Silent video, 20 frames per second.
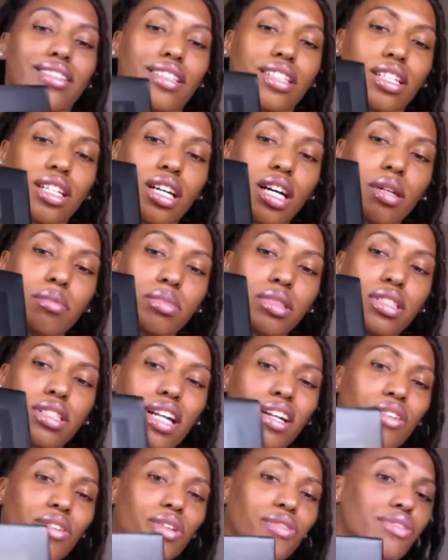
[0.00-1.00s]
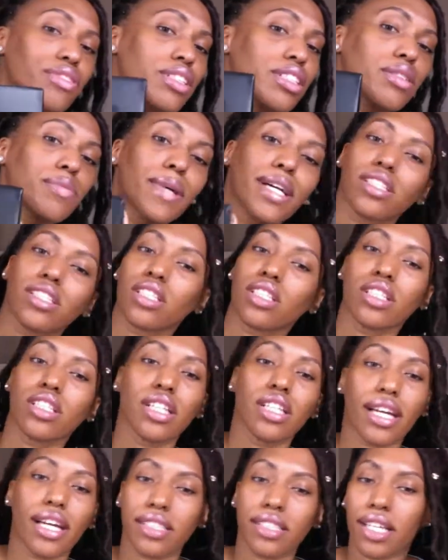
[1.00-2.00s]
that it comes in. I don't know if it's a special.
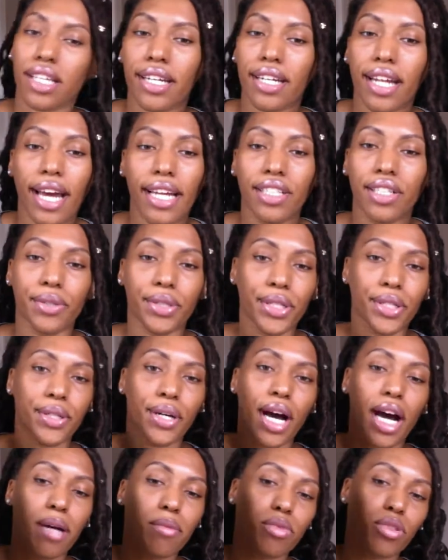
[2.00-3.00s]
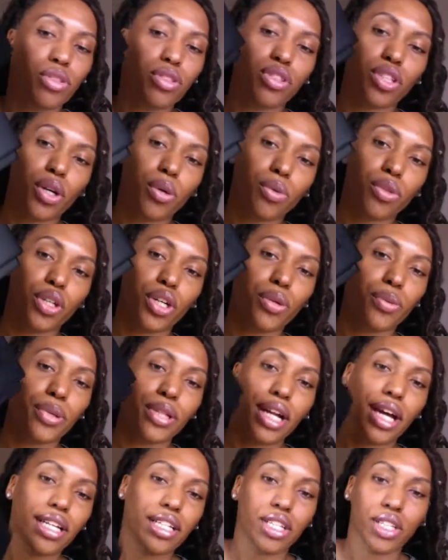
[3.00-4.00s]
Like I said, I don't know. I'm just showing y'all
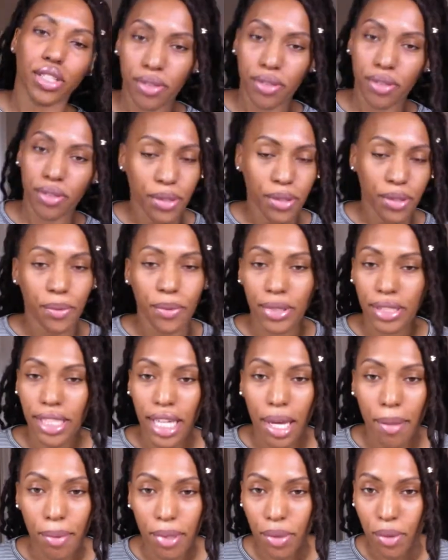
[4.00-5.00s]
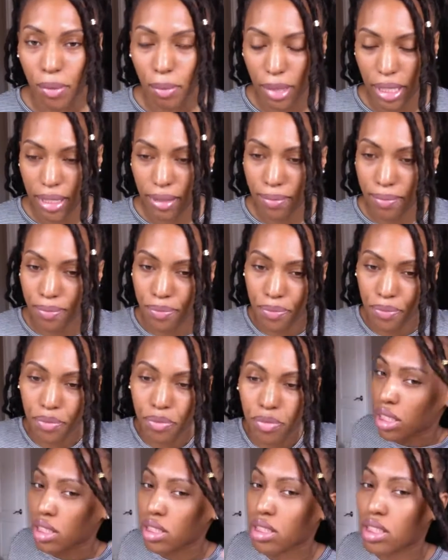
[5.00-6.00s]
what I know and what's happening with me.
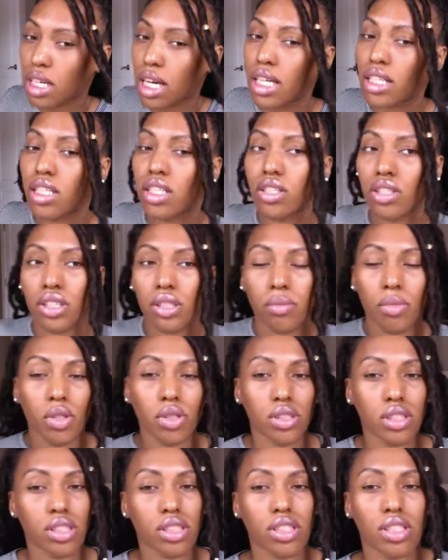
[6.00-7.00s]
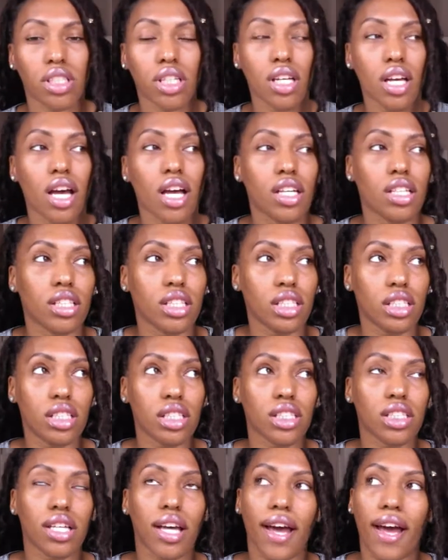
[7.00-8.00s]
I'm not gonna lie, this
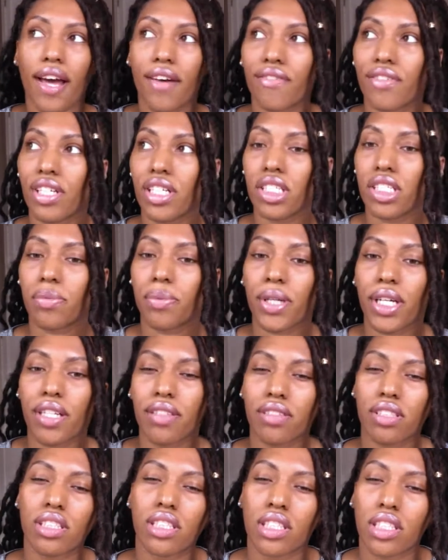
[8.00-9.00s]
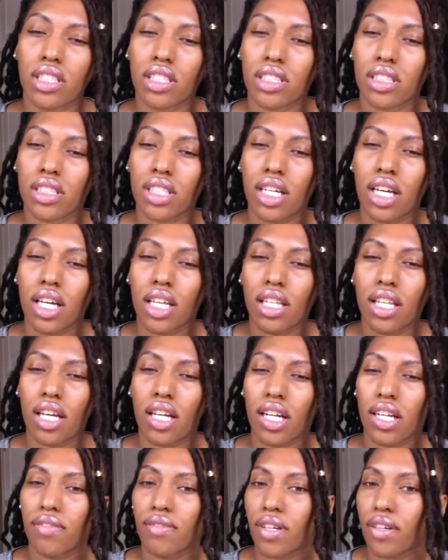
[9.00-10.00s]
is the heaviest pair of sneakers that
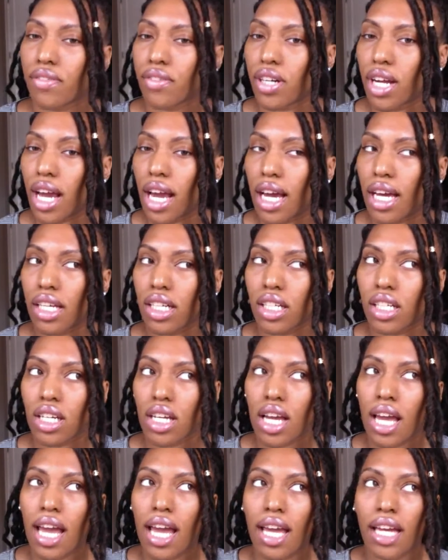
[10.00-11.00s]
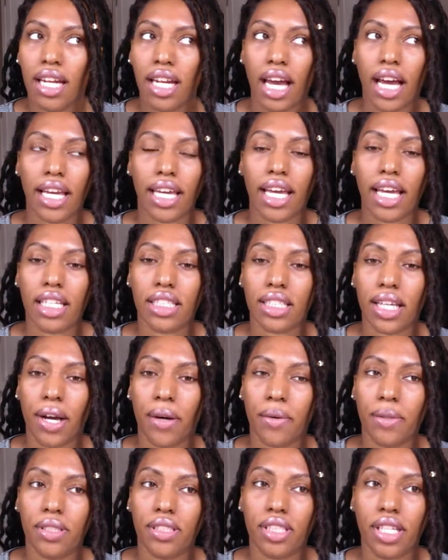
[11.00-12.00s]
I've ever had. And I guess I
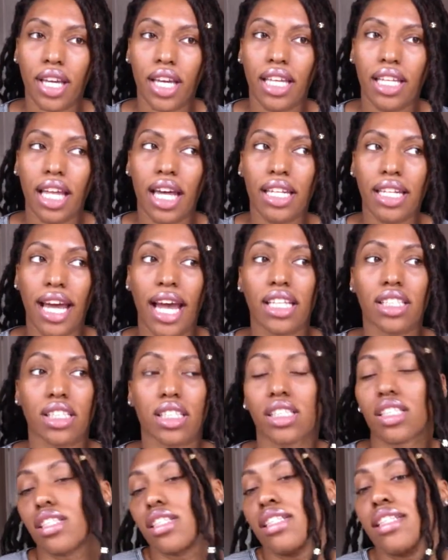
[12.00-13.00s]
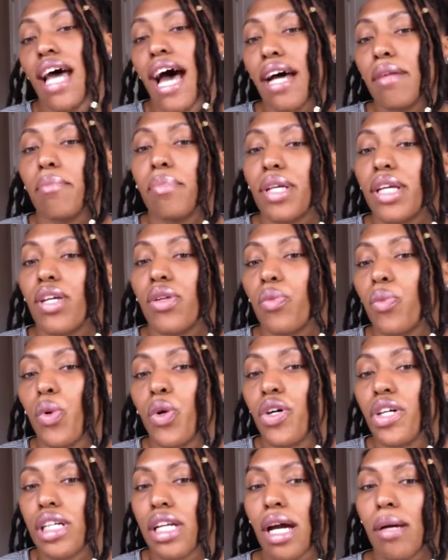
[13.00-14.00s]
would say, and that's not being
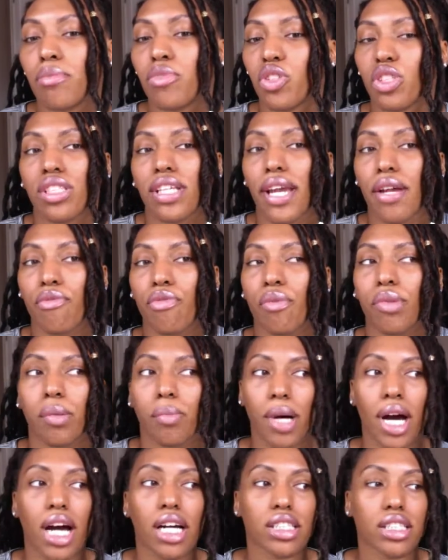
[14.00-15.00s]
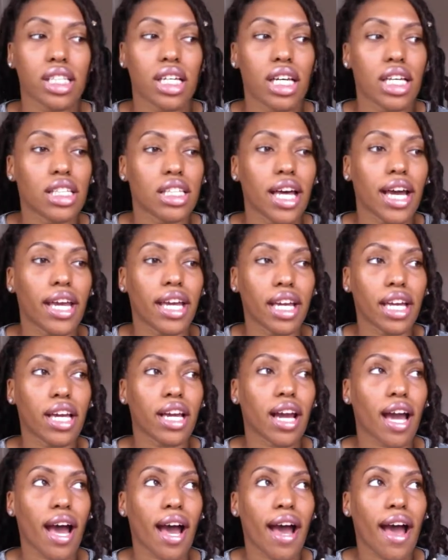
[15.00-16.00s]
worn. I'm just saying from the box. Like,
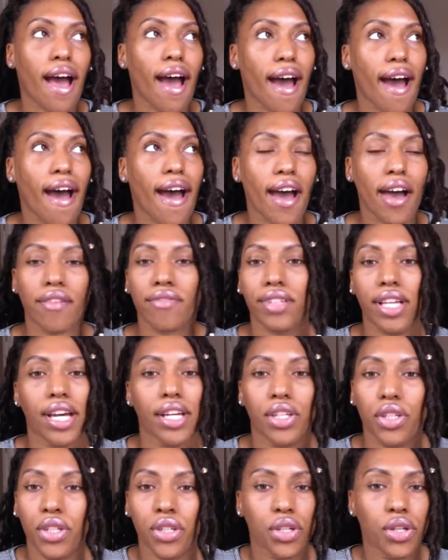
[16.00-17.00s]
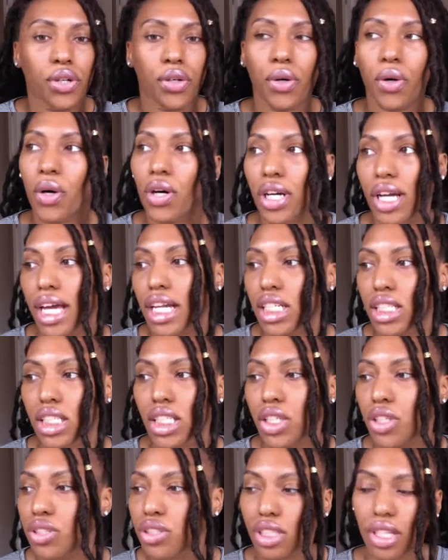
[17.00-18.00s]
I have, like, you know, all kind of
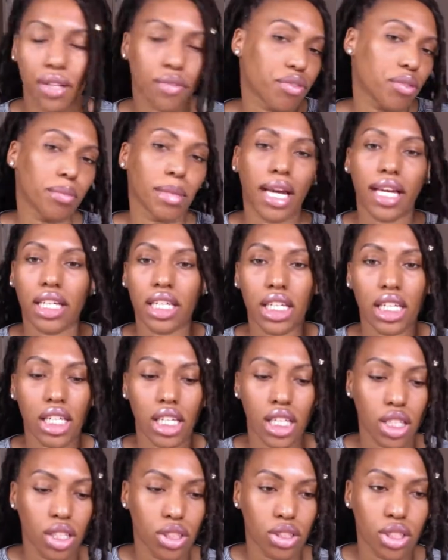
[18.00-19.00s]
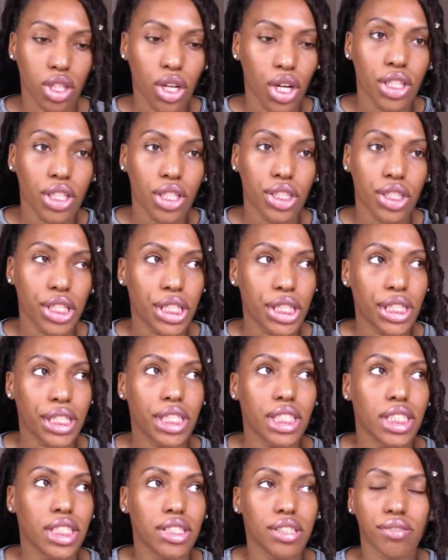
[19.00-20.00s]
sneakers. Like, from Nikes
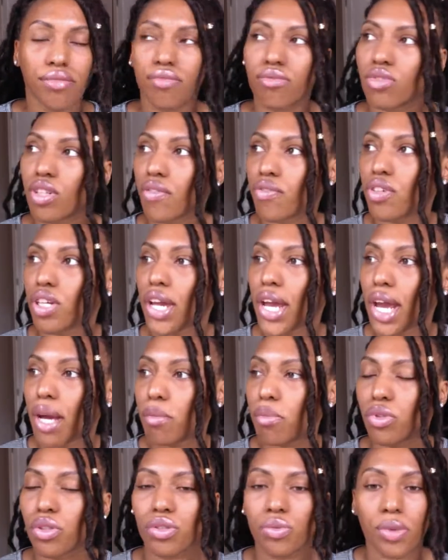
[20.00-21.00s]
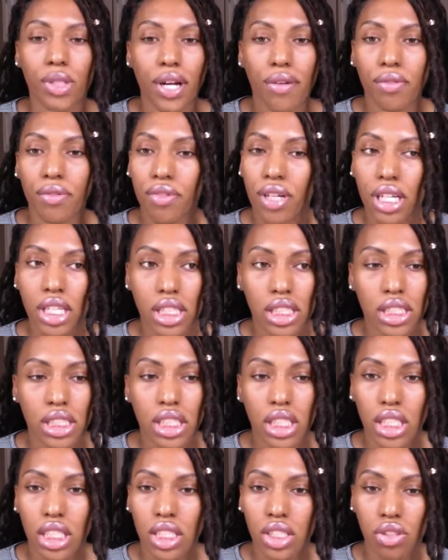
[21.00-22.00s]
to Jeffrey Campbell's, whatever, regular
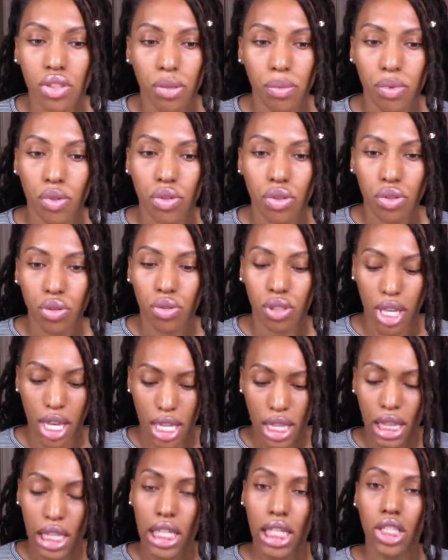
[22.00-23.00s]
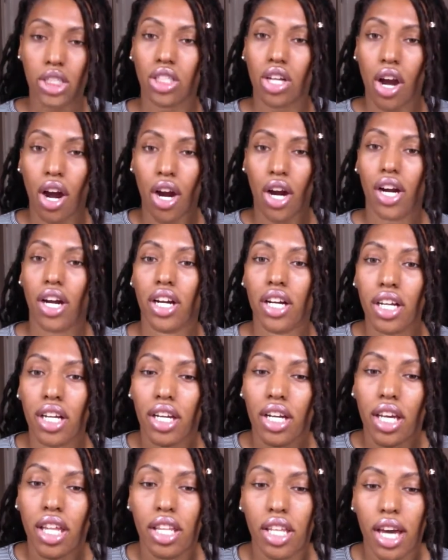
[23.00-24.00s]
sneakers, Jimmy Choo's. And these are
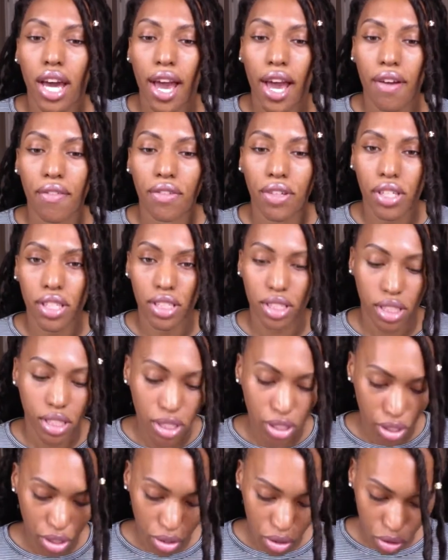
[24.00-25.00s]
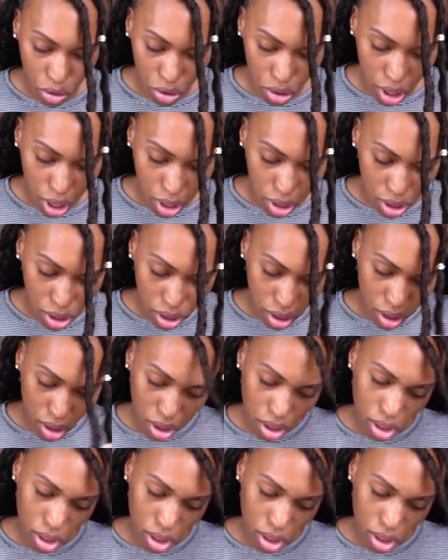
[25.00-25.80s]
the heaviest sneakers just